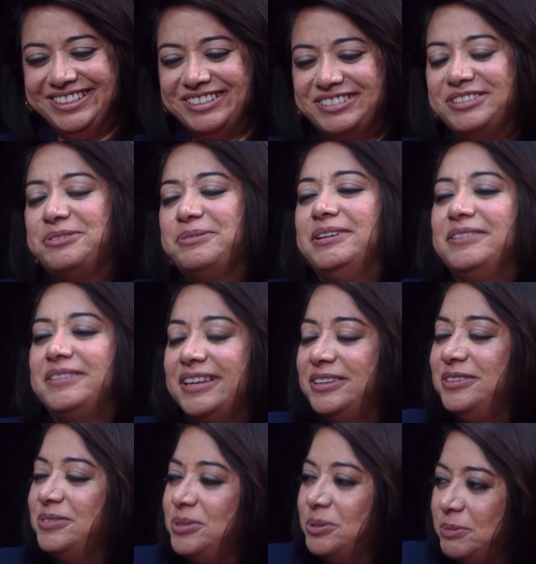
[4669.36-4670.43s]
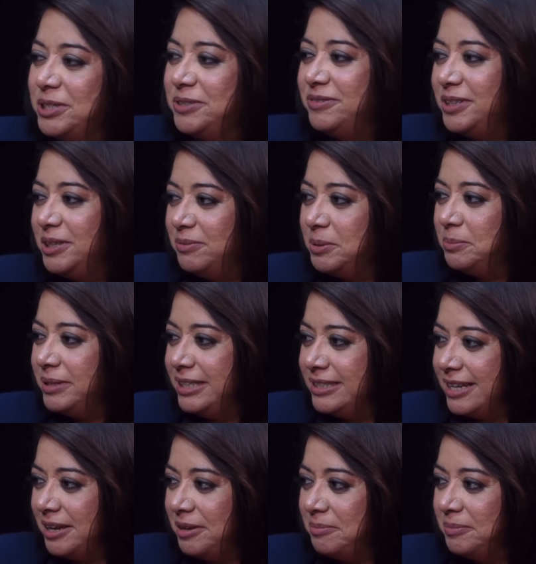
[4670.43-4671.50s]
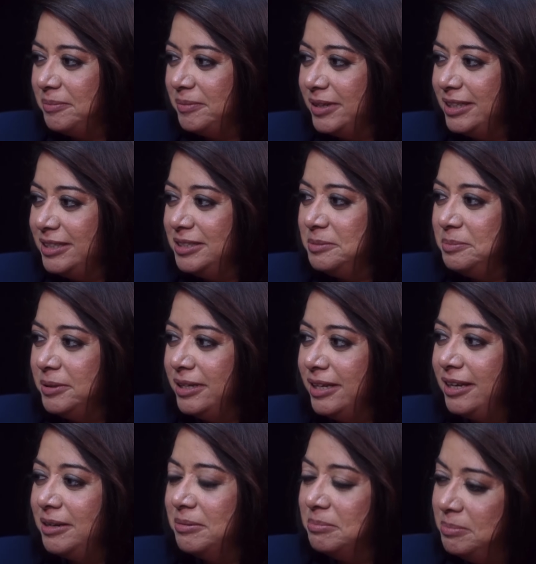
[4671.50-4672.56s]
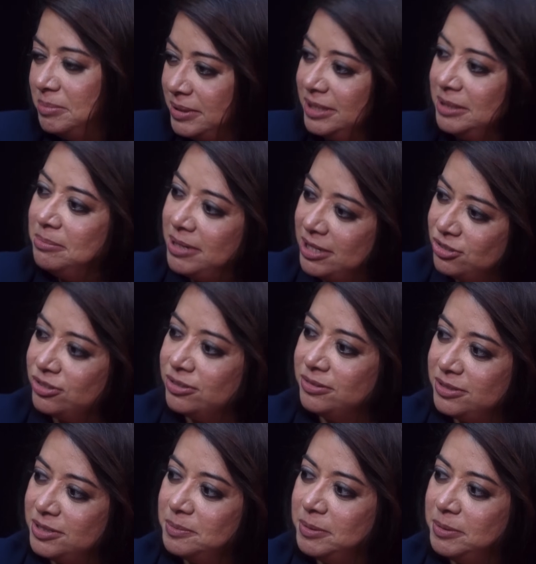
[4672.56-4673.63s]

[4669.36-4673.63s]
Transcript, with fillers: Dr. Coelho, thank you so much for giving me time. It has been a complete pleasure to